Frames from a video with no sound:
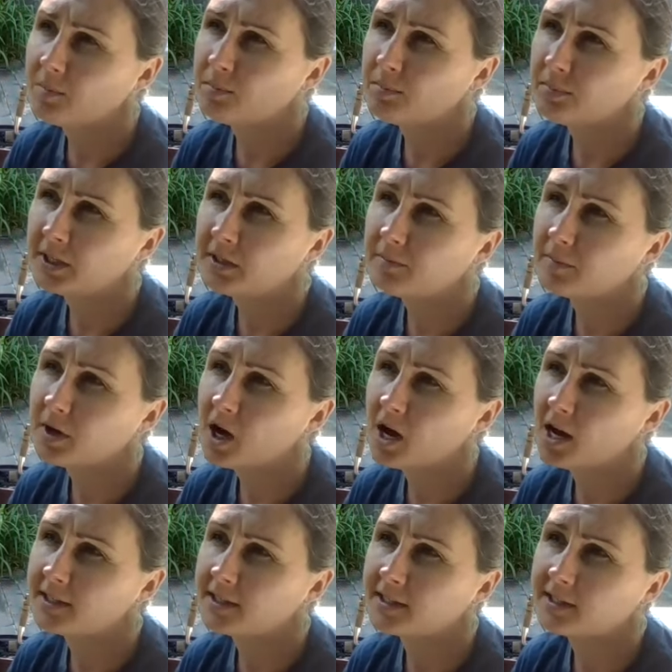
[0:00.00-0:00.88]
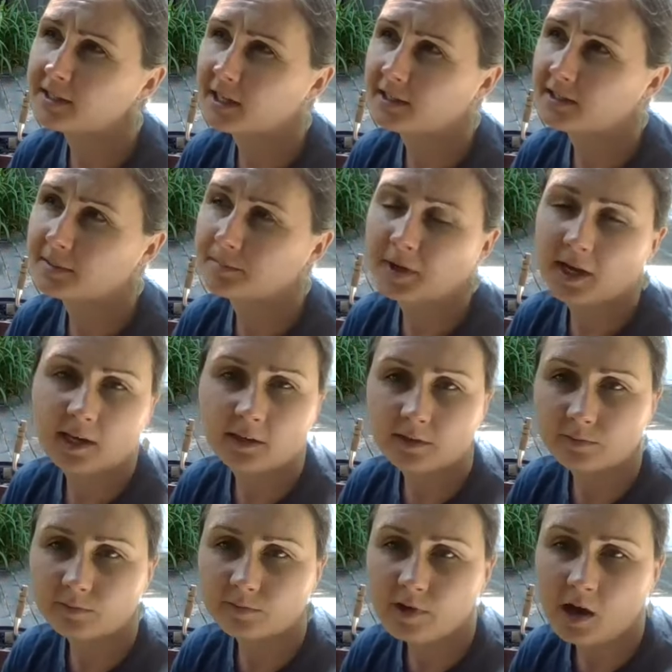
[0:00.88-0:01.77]
peat moss, and some kind
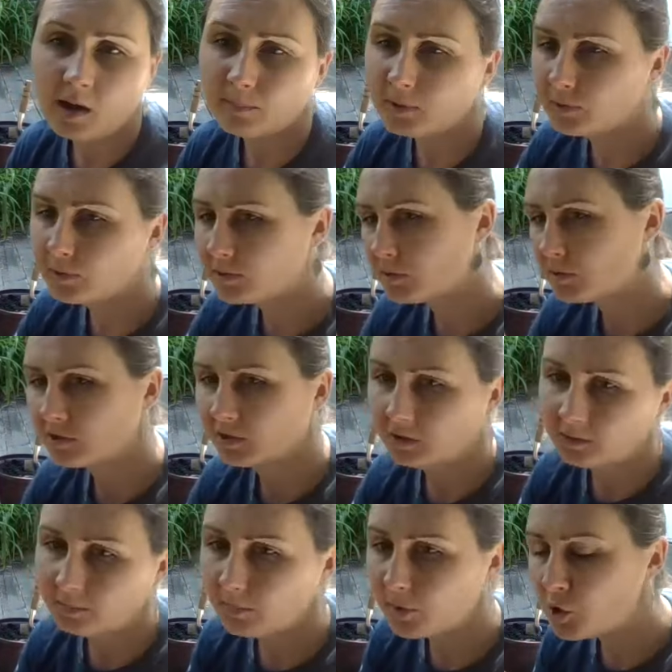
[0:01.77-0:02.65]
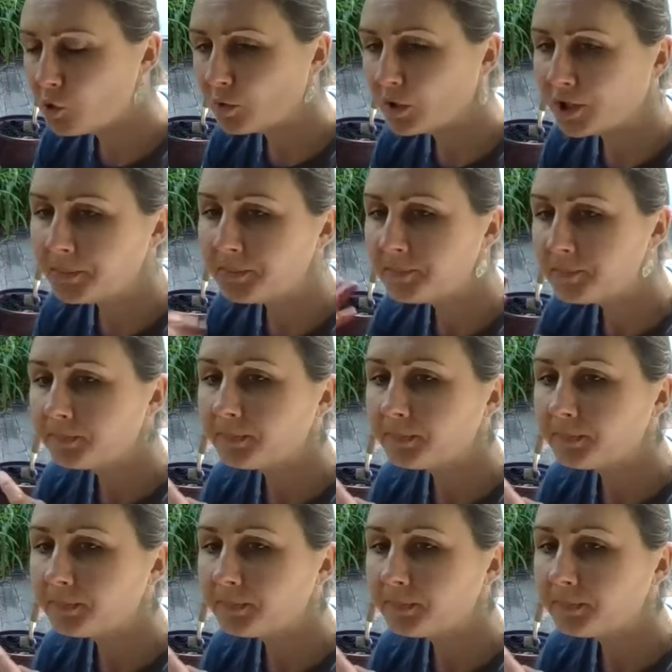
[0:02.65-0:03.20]
of compost, usually manure.